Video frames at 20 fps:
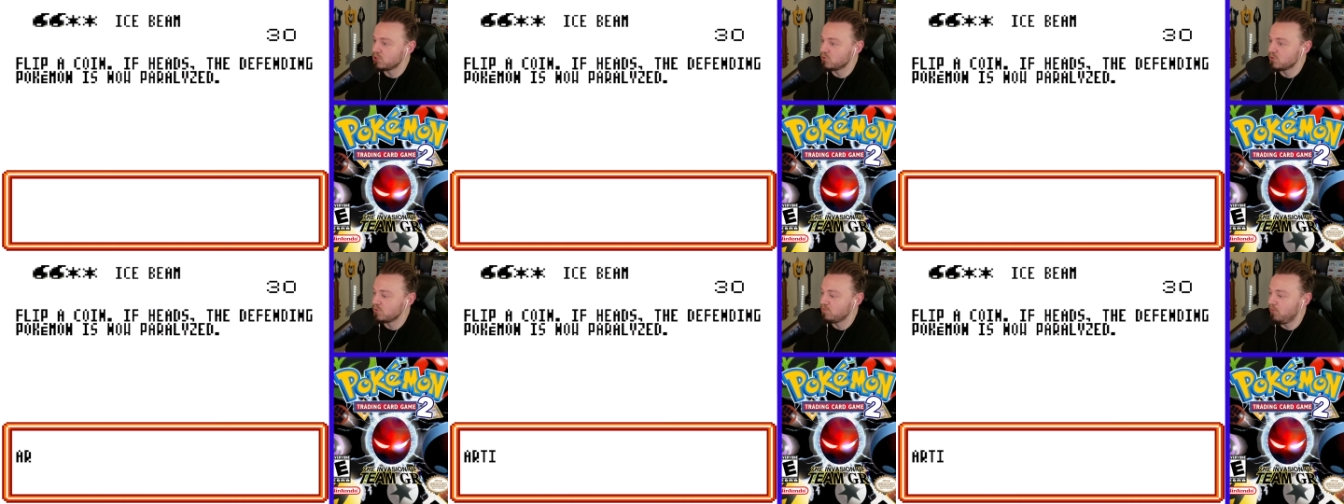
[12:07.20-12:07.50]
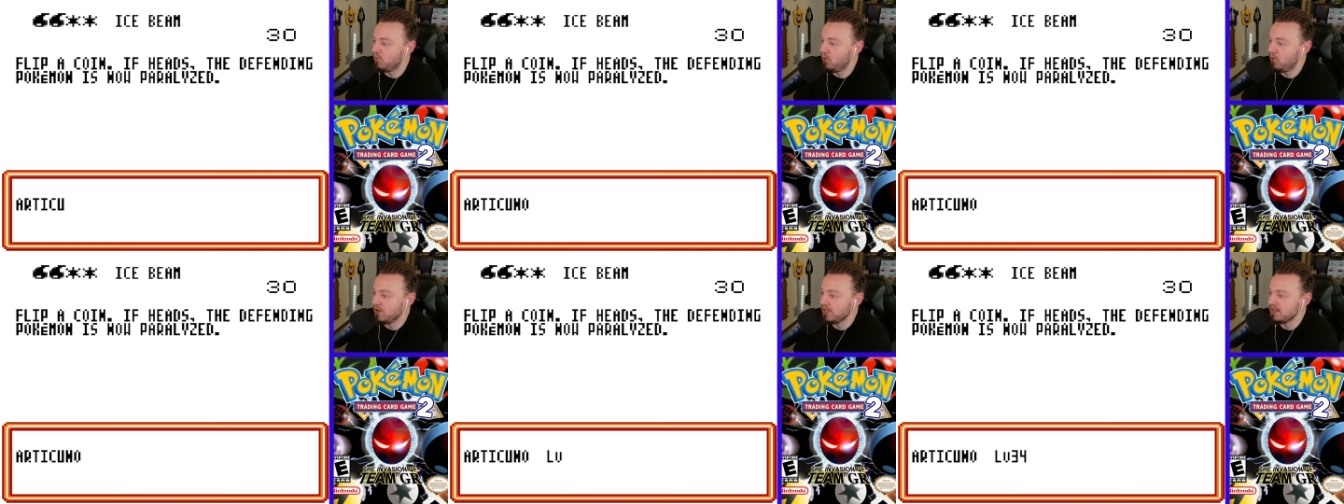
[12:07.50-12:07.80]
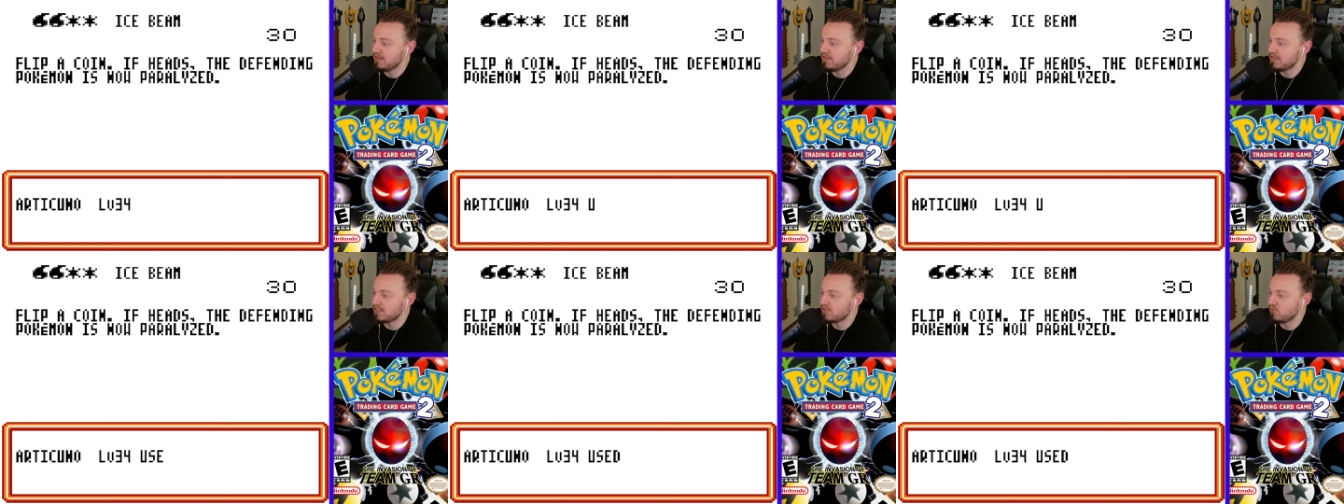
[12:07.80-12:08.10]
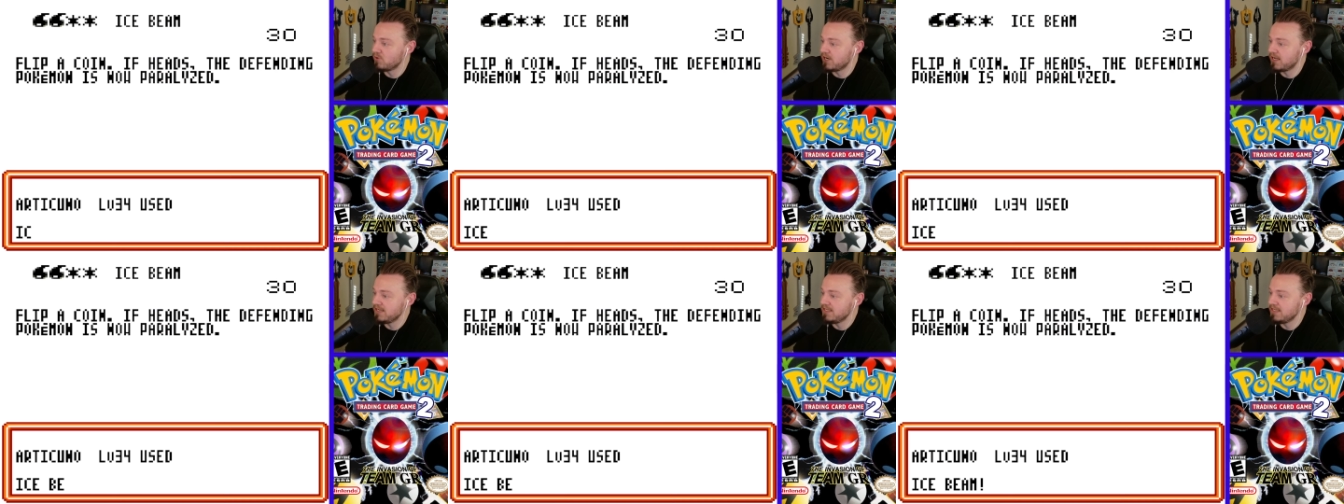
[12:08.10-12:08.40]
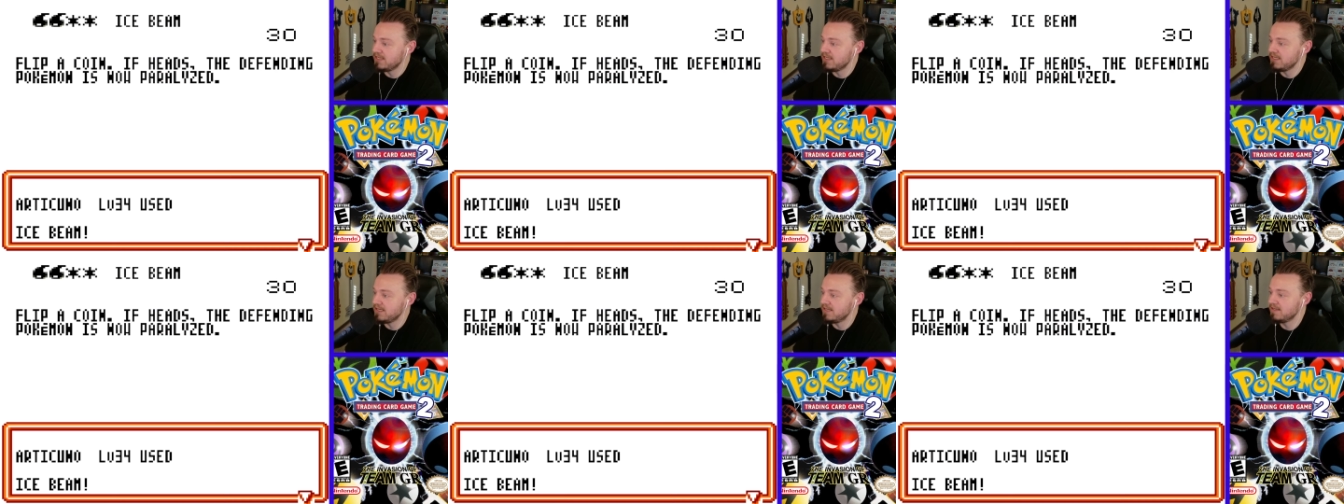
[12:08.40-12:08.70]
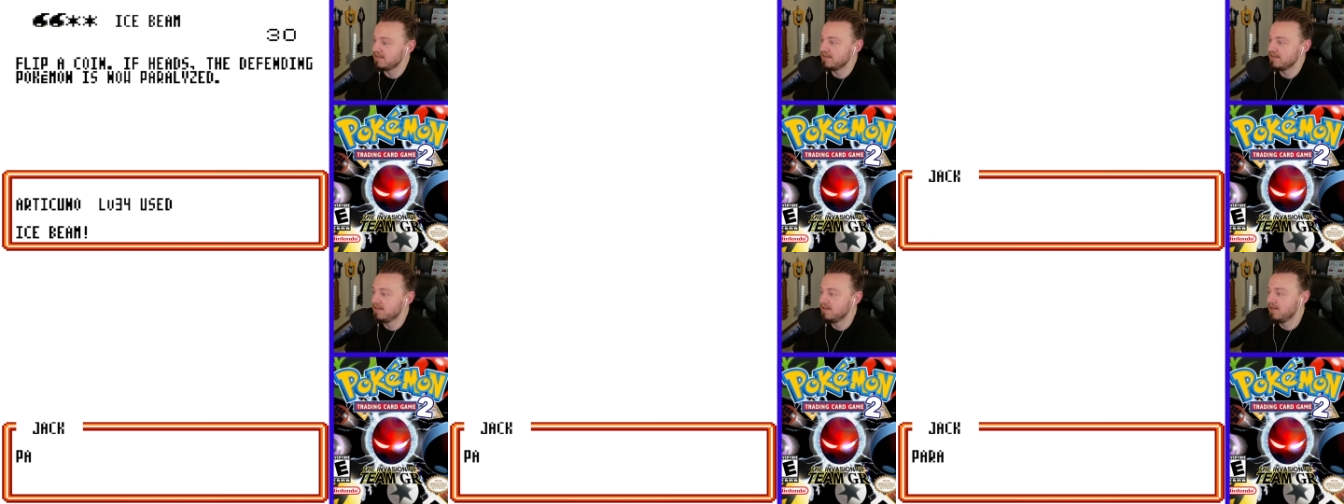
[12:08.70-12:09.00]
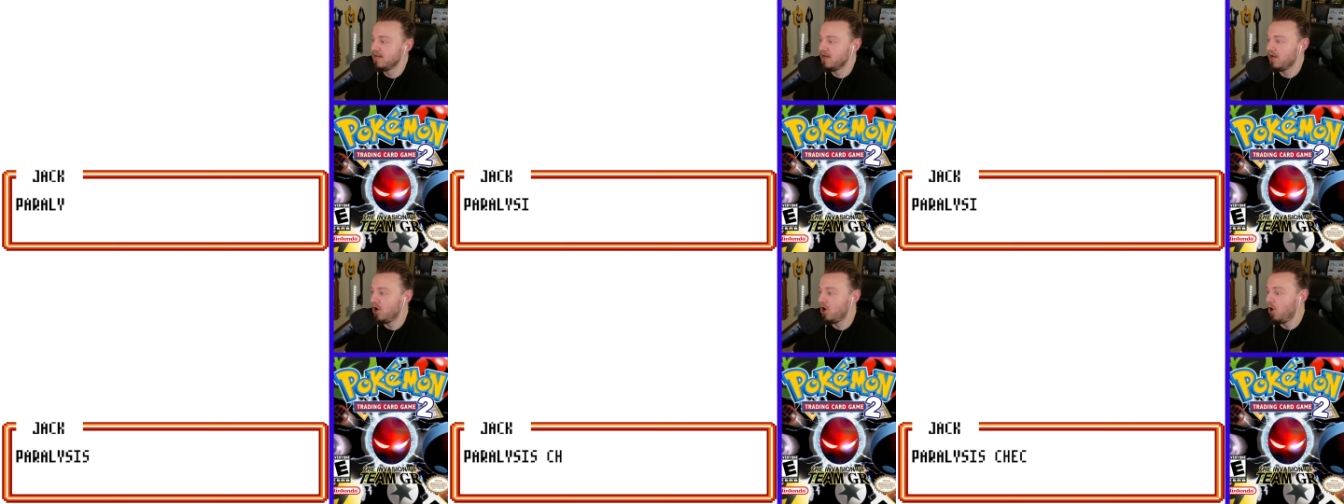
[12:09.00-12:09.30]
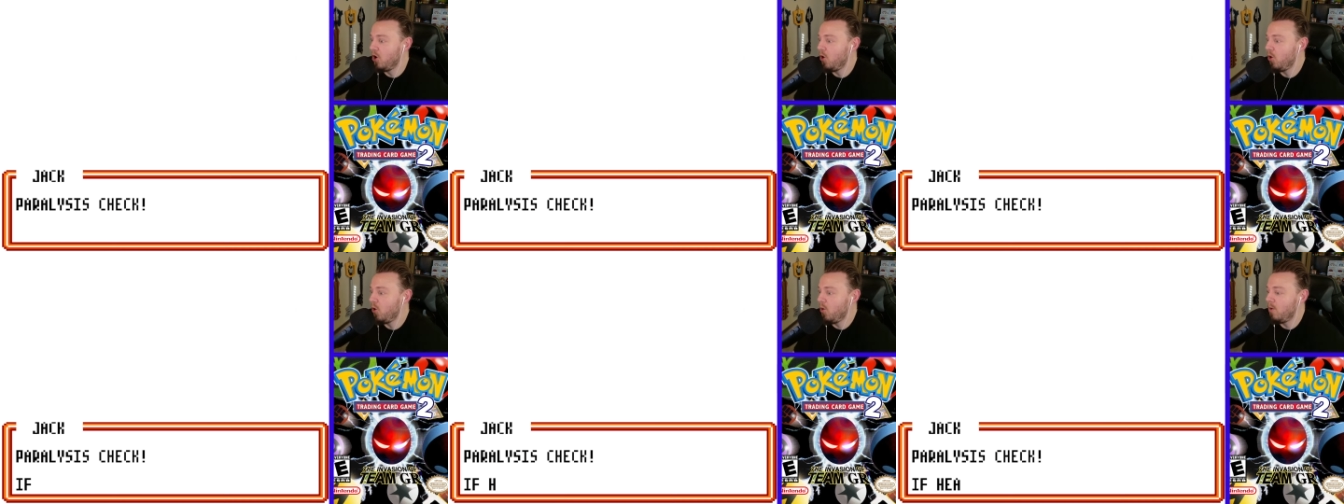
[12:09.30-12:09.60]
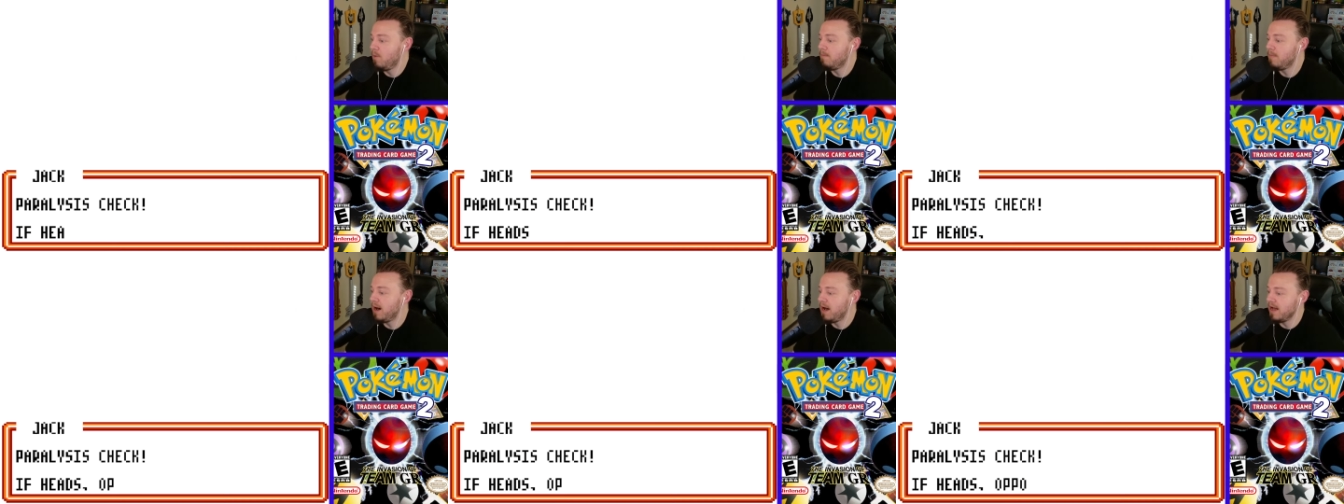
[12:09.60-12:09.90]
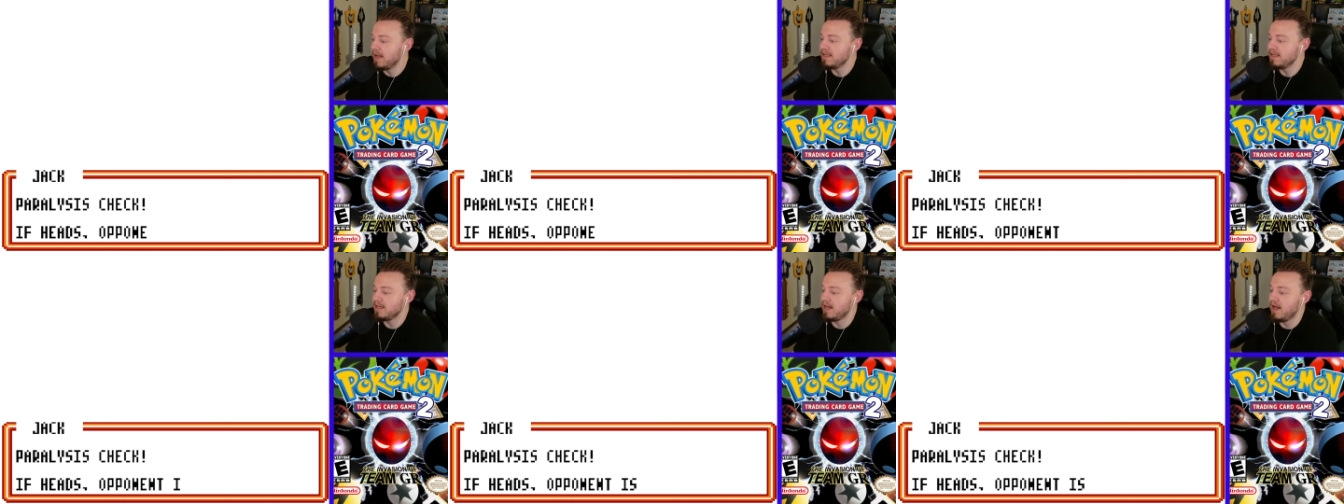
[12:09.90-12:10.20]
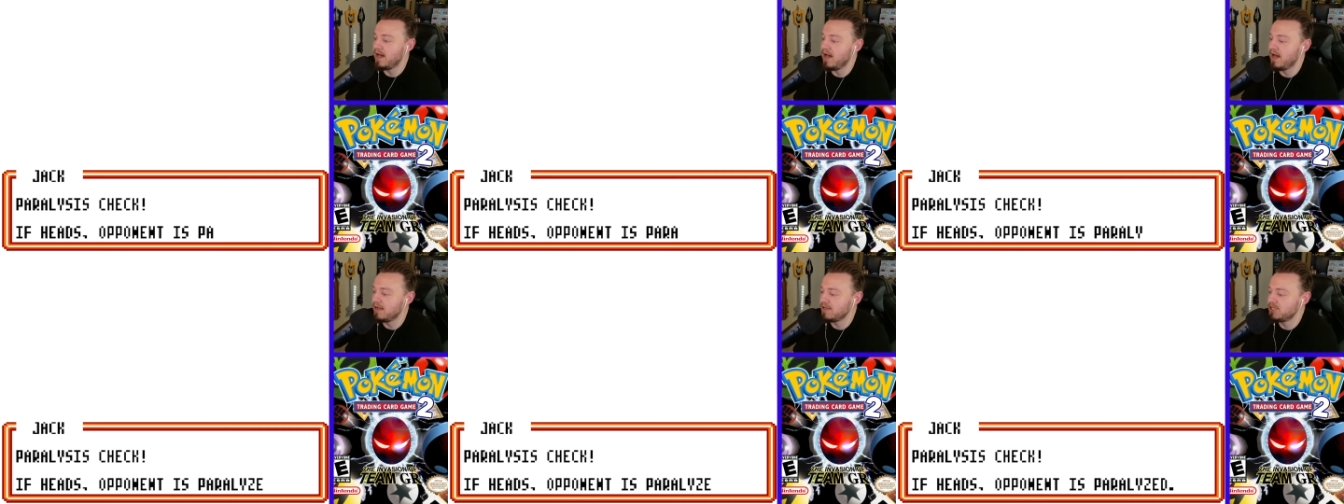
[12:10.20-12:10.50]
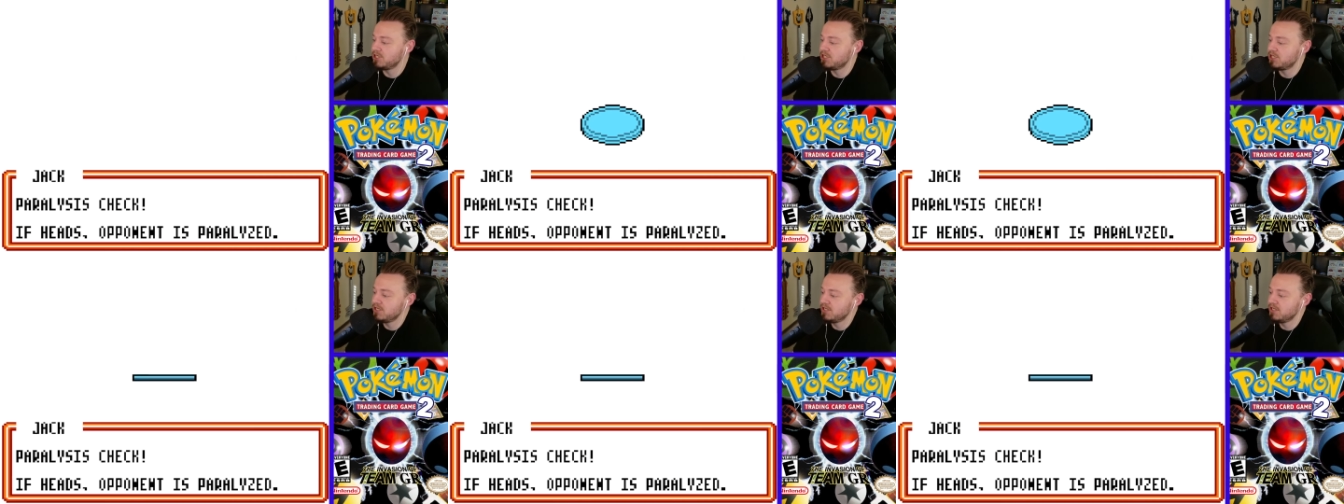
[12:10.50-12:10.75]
pointless, what I did. Oh my gosh.